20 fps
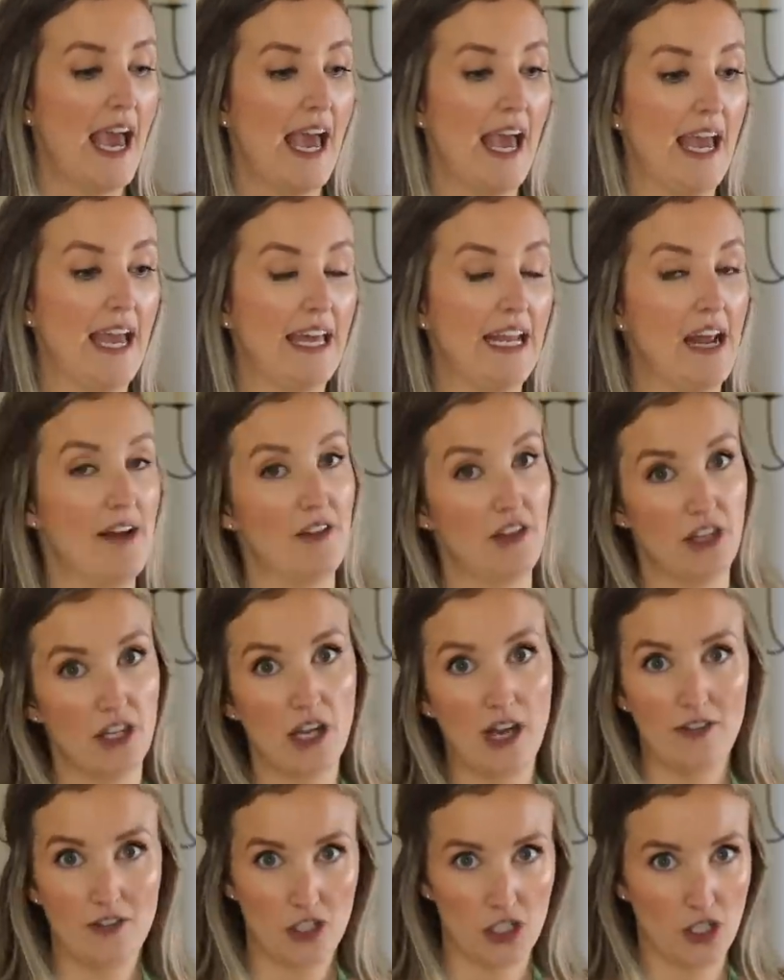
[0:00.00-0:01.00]
And
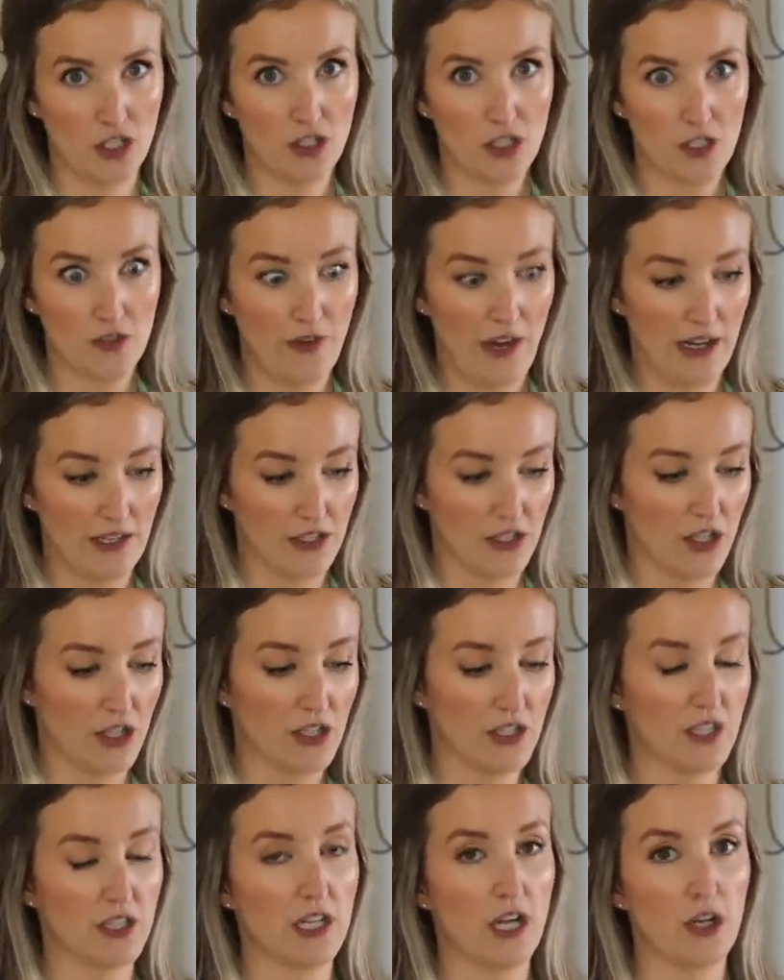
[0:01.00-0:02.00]
everything obviously cooks faster
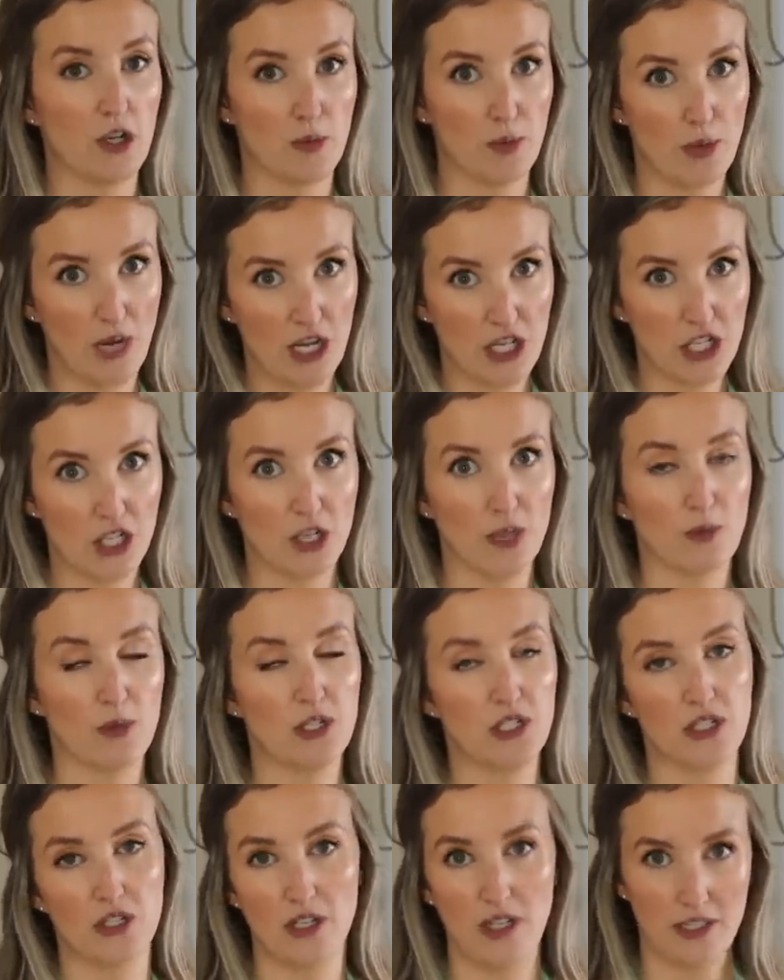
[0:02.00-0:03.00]
because it's under pressure,
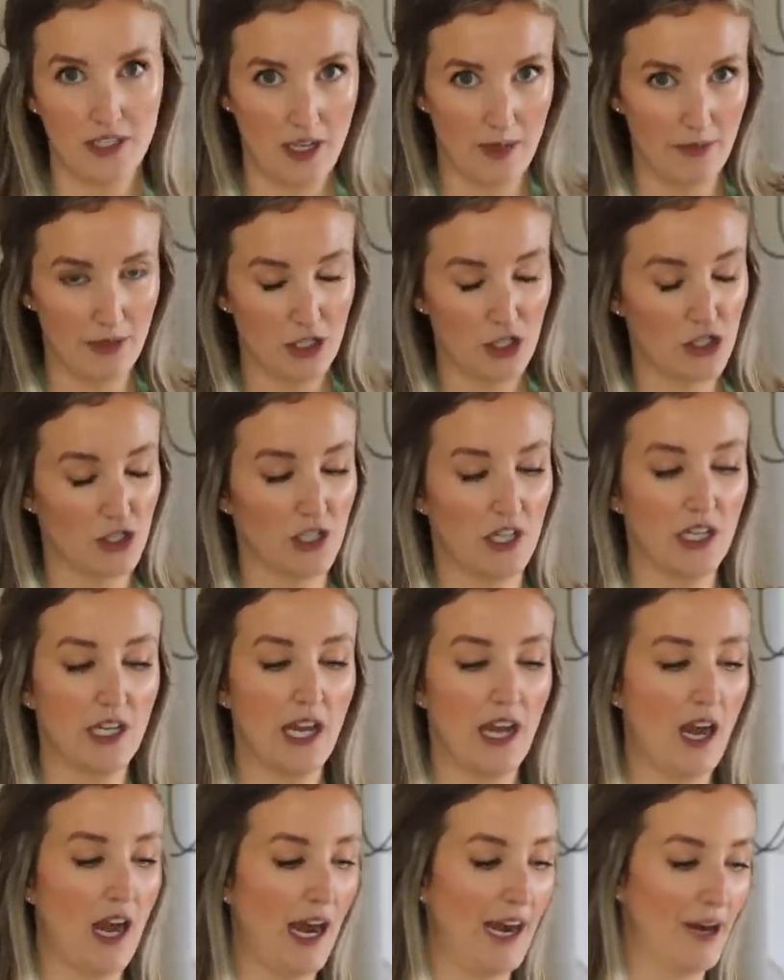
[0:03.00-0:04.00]
which temperatures can
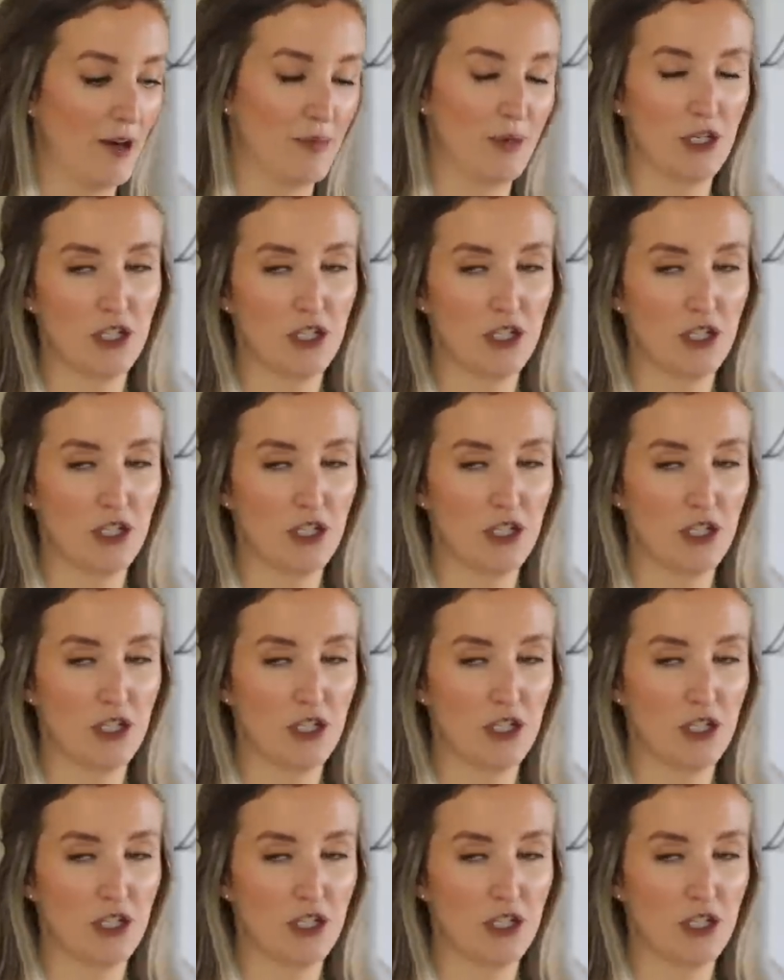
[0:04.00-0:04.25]
get higher.